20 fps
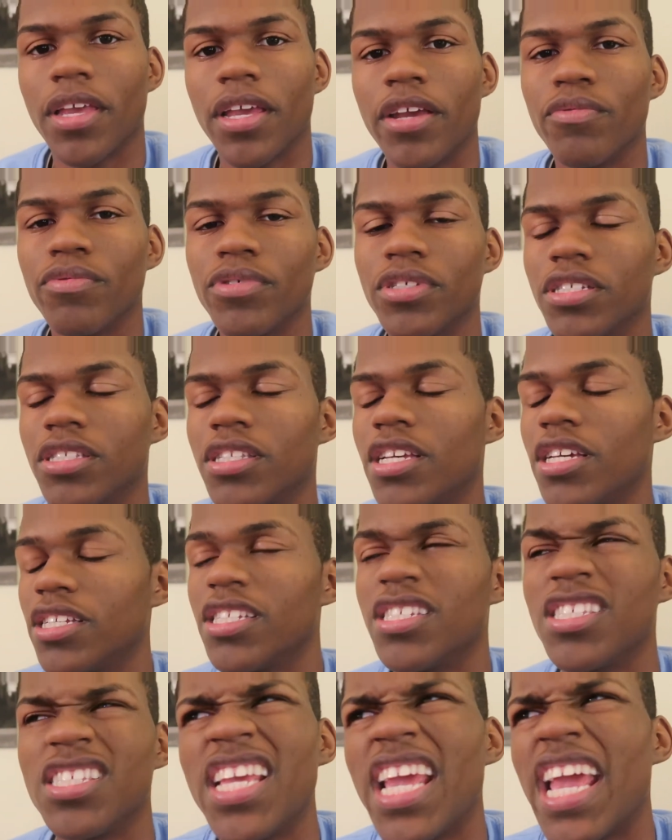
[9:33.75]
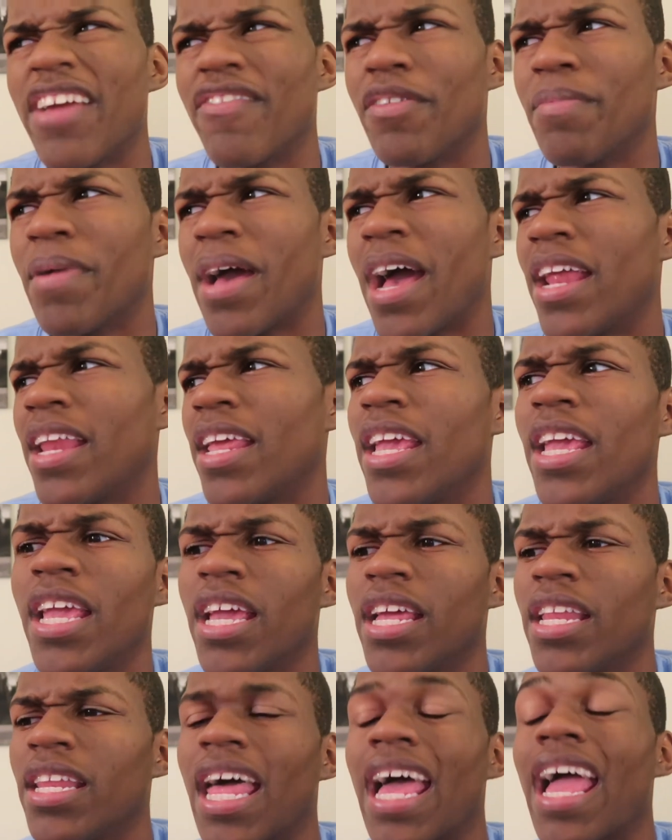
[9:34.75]
It was just good to see
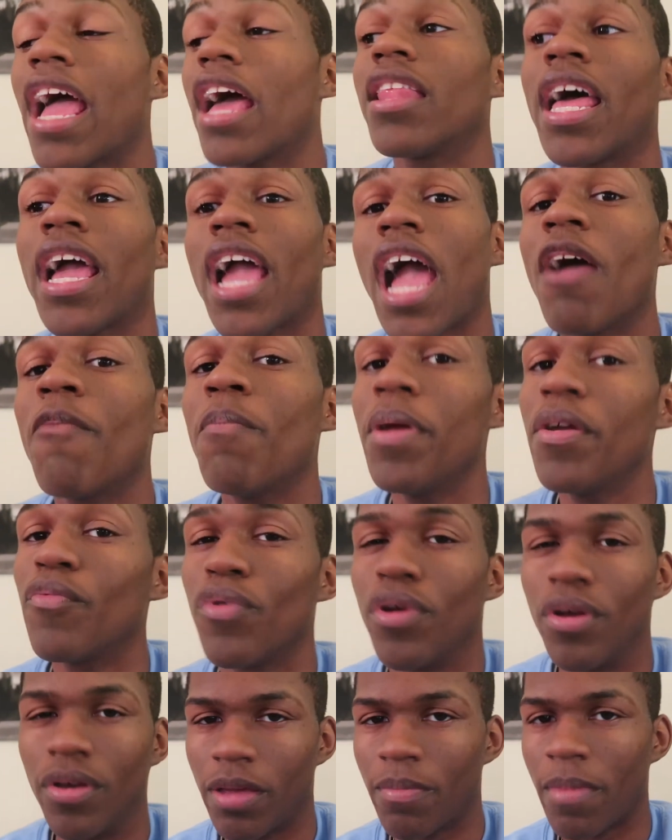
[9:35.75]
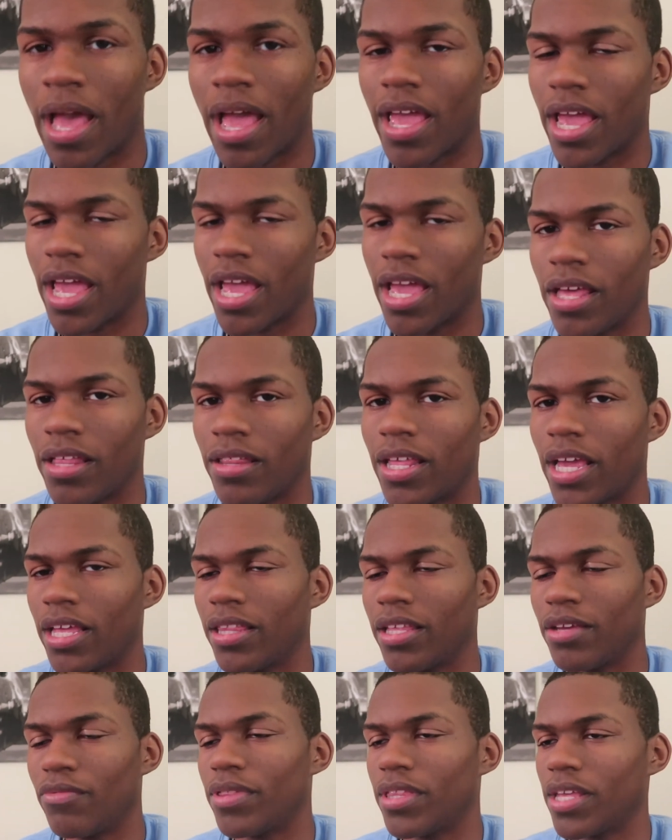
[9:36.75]
everybody. And, like, like I've been real M I A
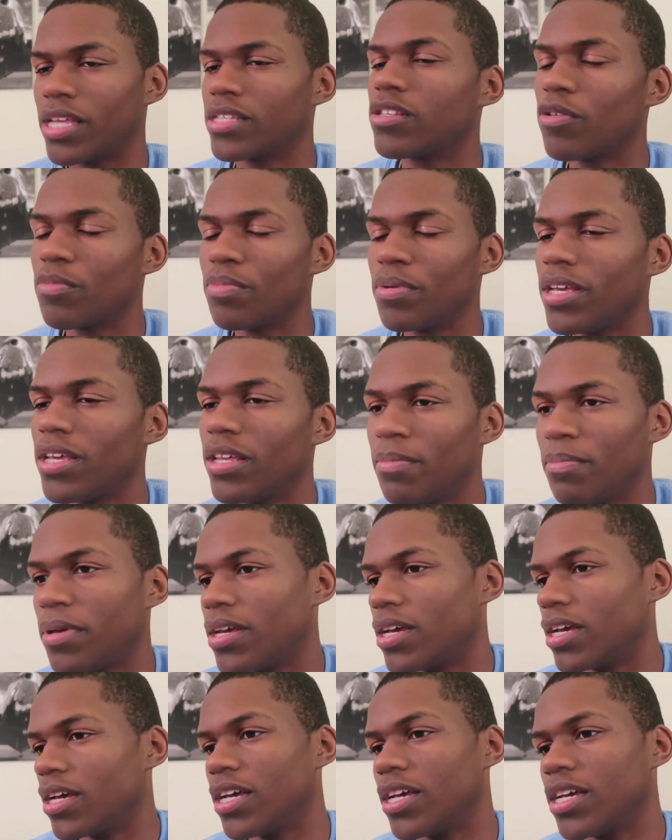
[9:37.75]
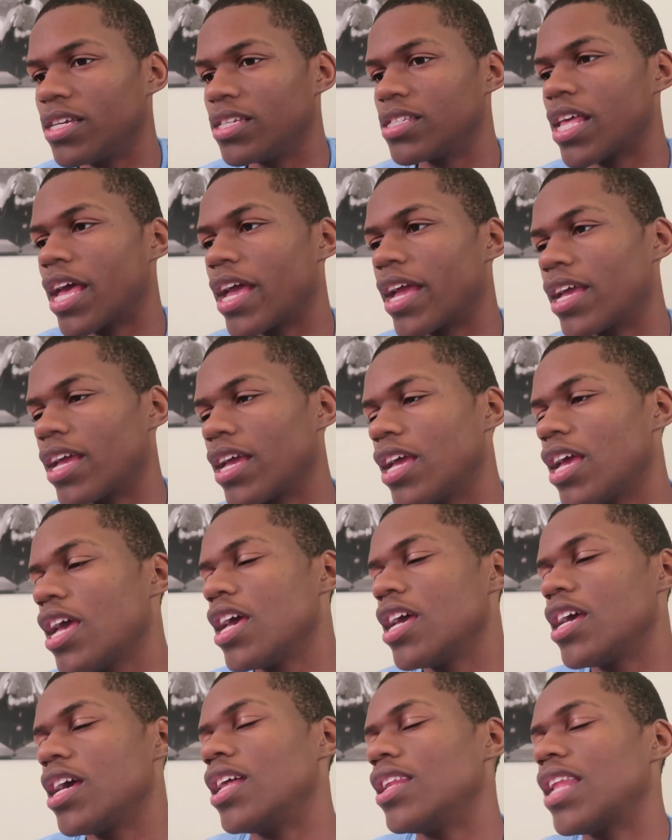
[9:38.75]
lately with S L P because, like,
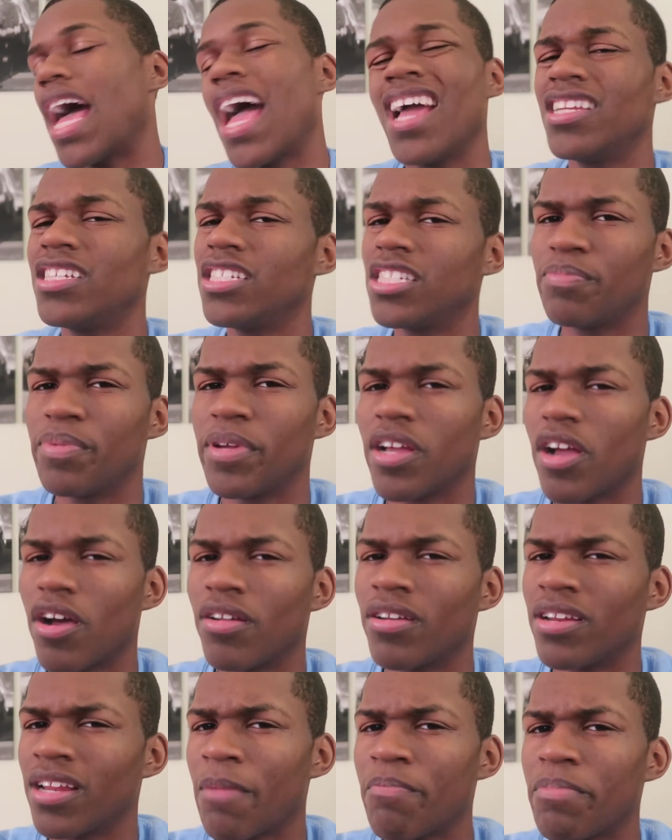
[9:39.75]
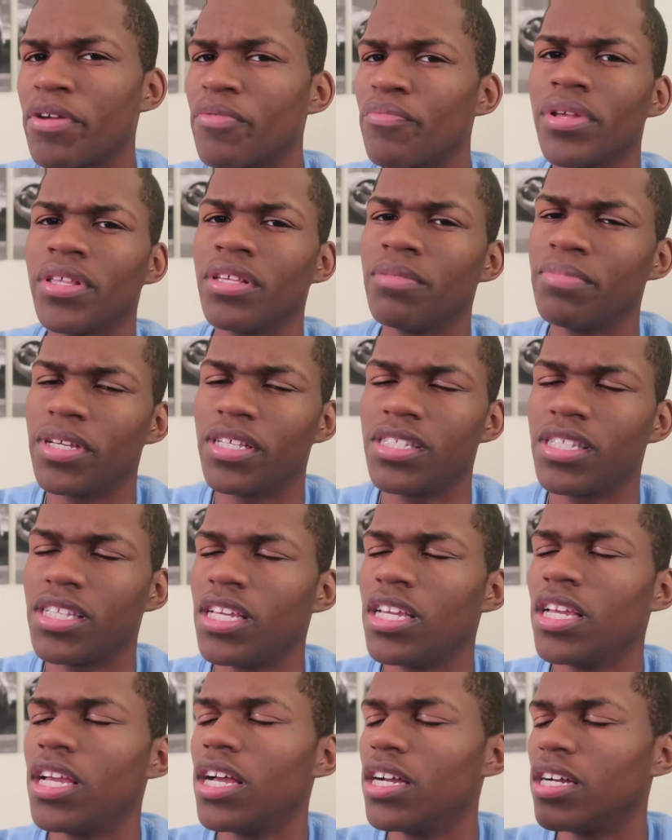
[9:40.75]
a lot has just been going on. I've been really
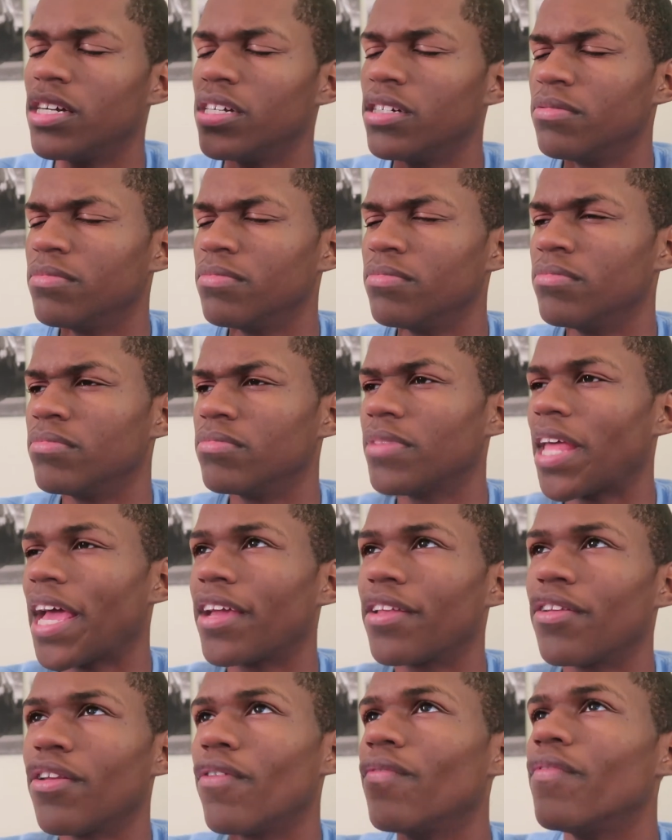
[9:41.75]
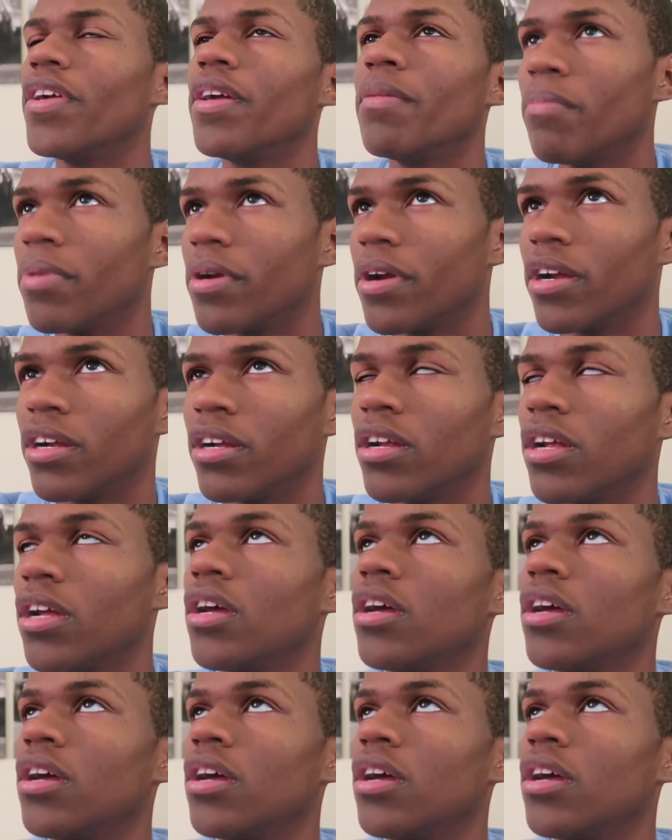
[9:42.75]
busy. Um, like, November...